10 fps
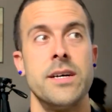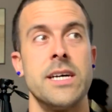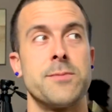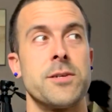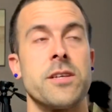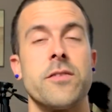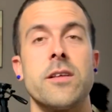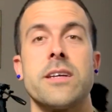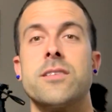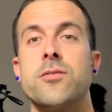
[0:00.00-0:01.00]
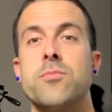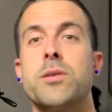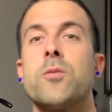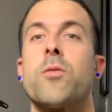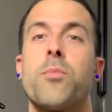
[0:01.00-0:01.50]
especially if you're looking to
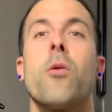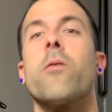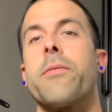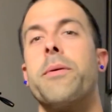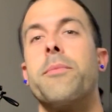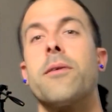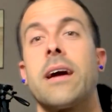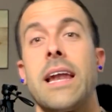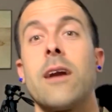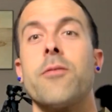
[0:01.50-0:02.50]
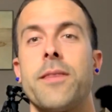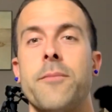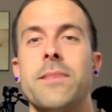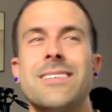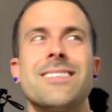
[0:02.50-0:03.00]
build rapport with people and connect with
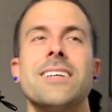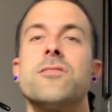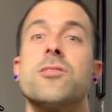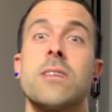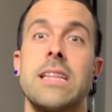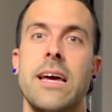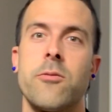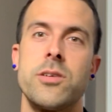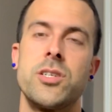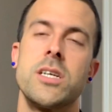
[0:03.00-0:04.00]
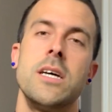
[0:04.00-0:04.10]
them, is sensory language.